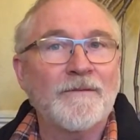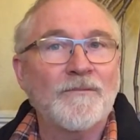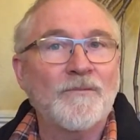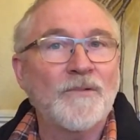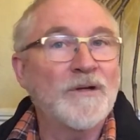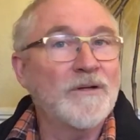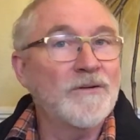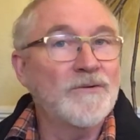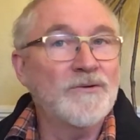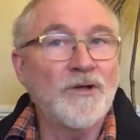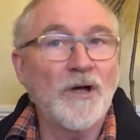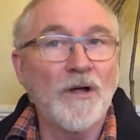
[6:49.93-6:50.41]

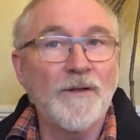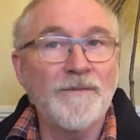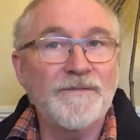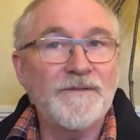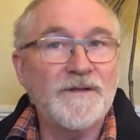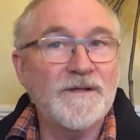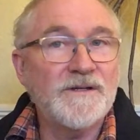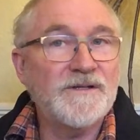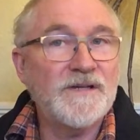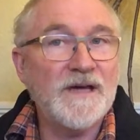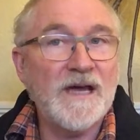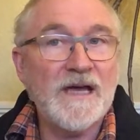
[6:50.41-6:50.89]
Will not
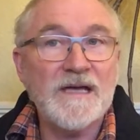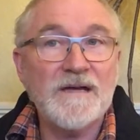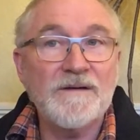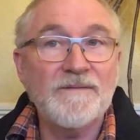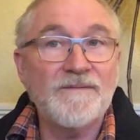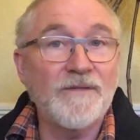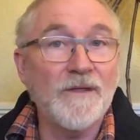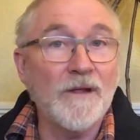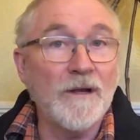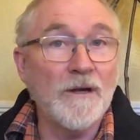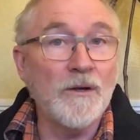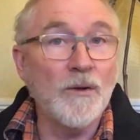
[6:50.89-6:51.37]
the day
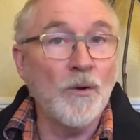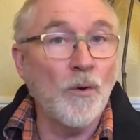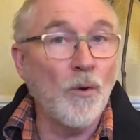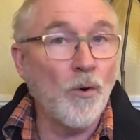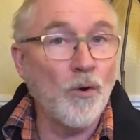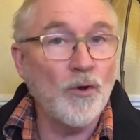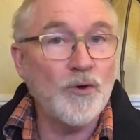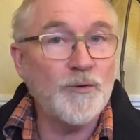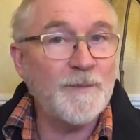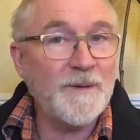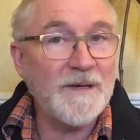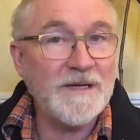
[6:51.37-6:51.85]
of the
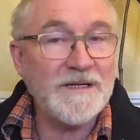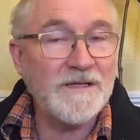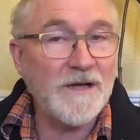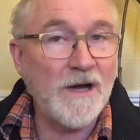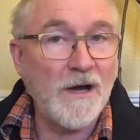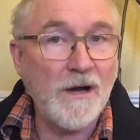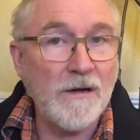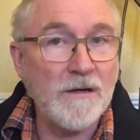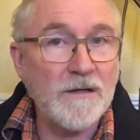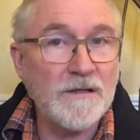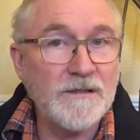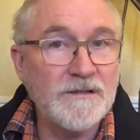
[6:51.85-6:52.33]
Lord be
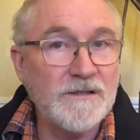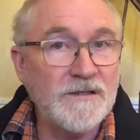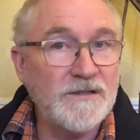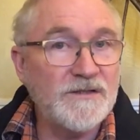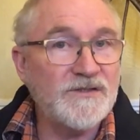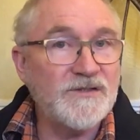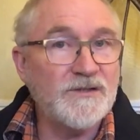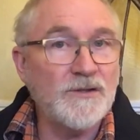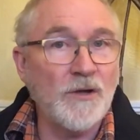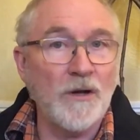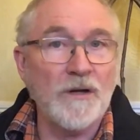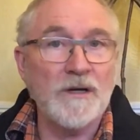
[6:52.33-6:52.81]

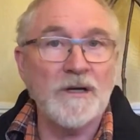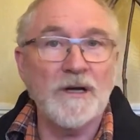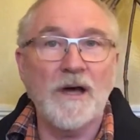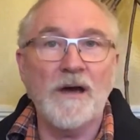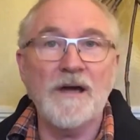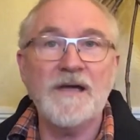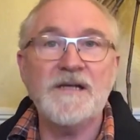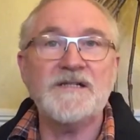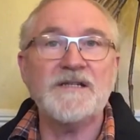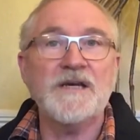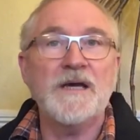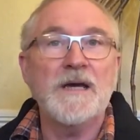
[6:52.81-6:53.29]
darkness, not
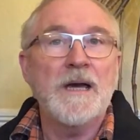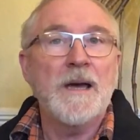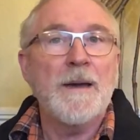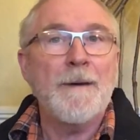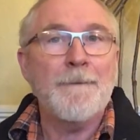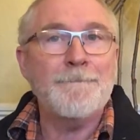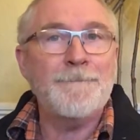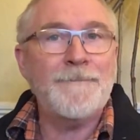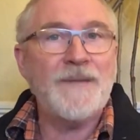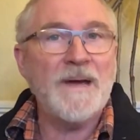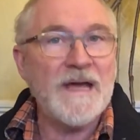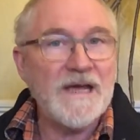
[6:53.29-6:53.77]
light,
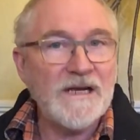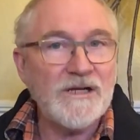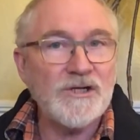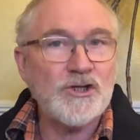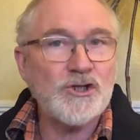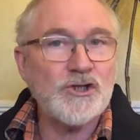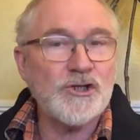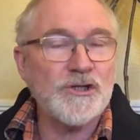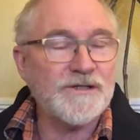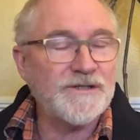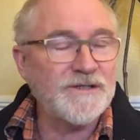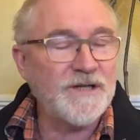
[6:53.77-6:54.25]

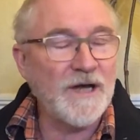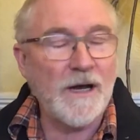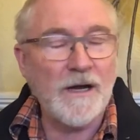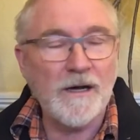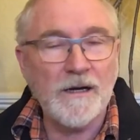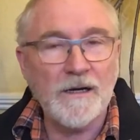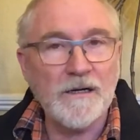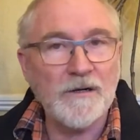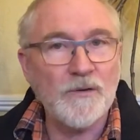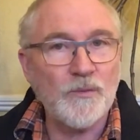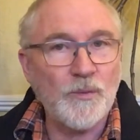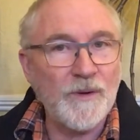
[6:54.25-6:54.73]
pitch
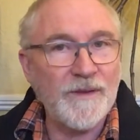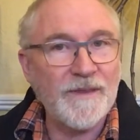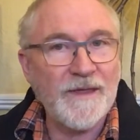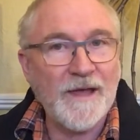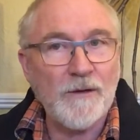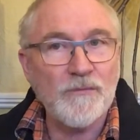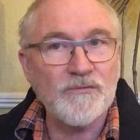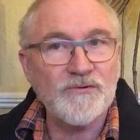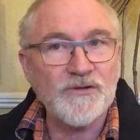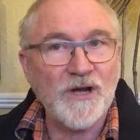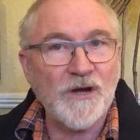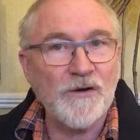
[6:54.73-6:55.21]
dark
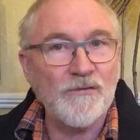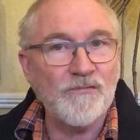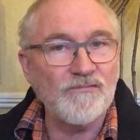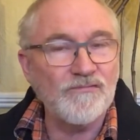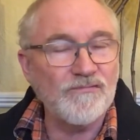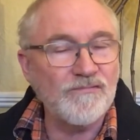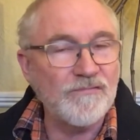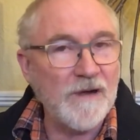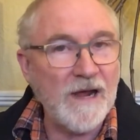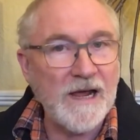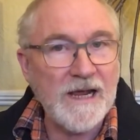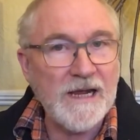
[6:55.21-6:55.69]
without a
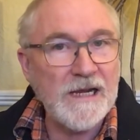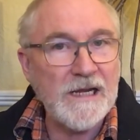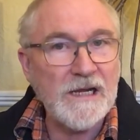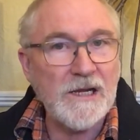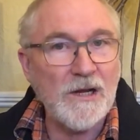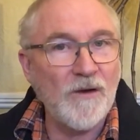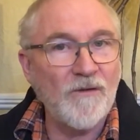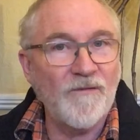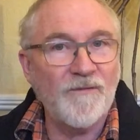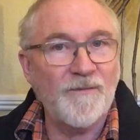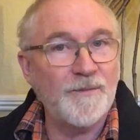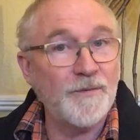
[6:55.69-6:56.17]

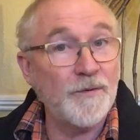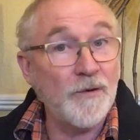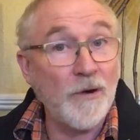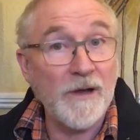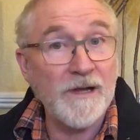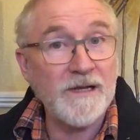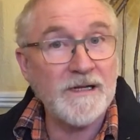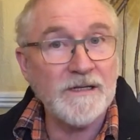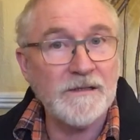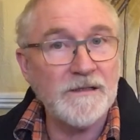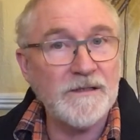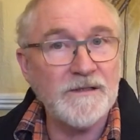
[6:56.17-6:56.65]
ray of
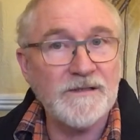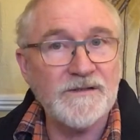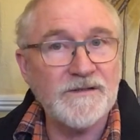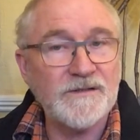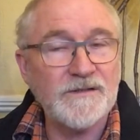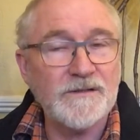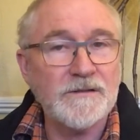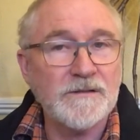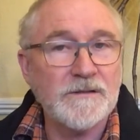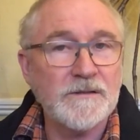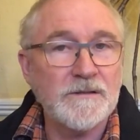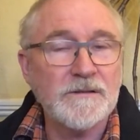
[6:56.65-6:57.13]

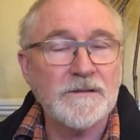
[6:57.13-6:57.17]
brightness?